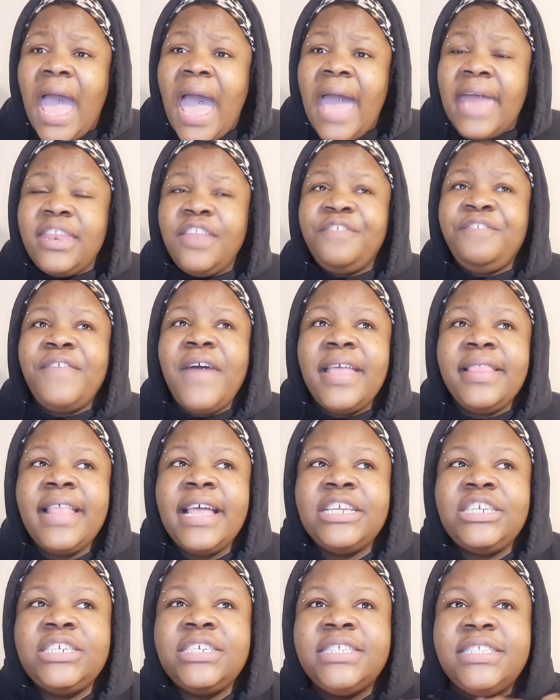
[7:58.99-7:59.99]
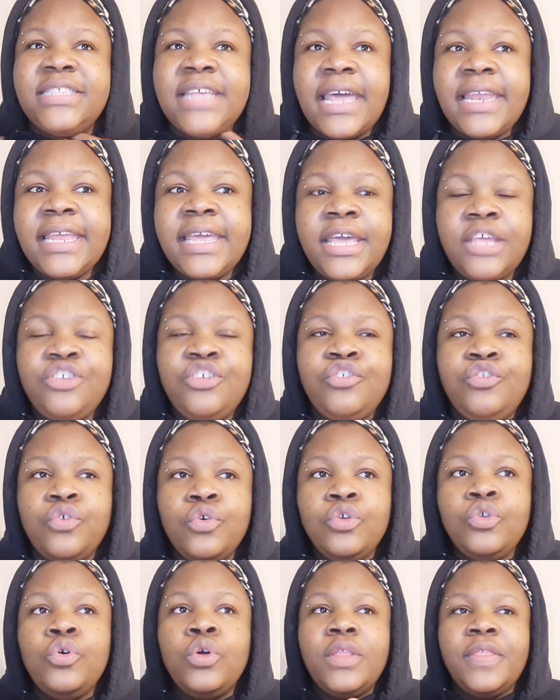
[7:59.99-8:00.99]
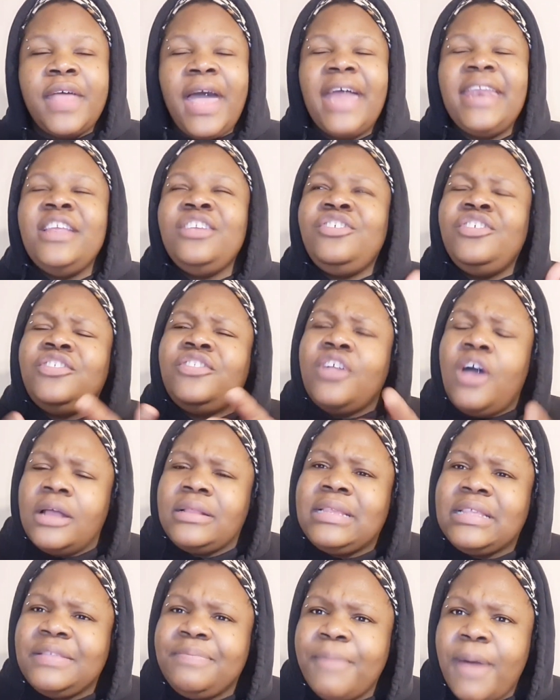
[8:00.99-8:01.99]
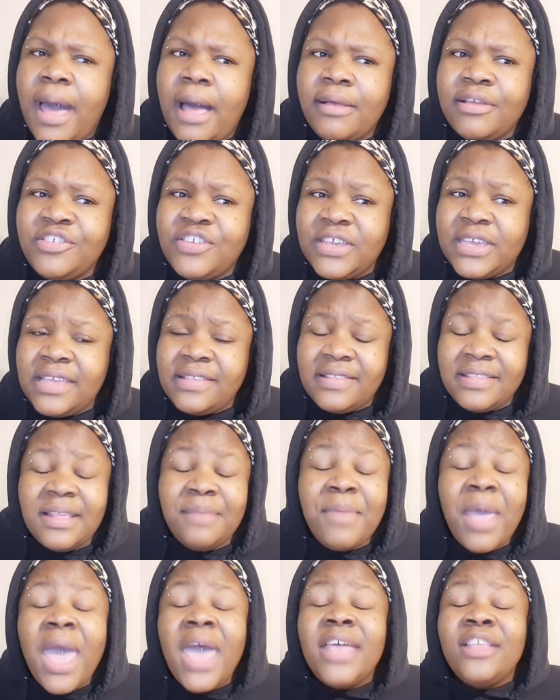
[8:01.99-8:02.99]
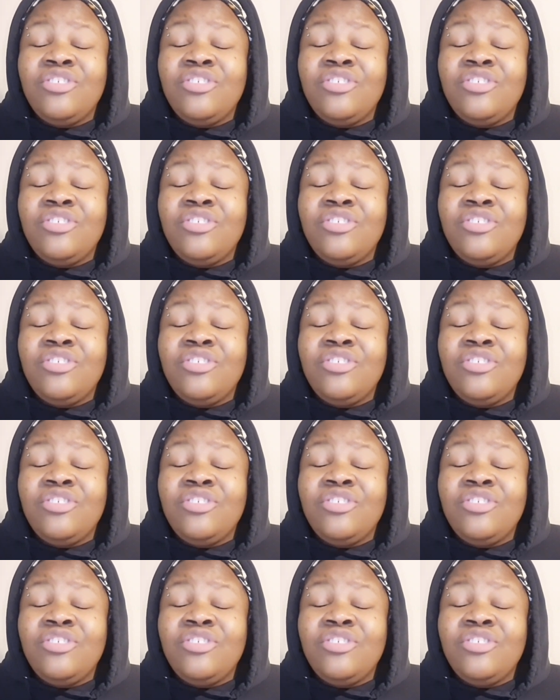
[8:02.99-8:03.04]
And the fact that she said it, she's doing all of that, and then she starts to smile and she kisses him.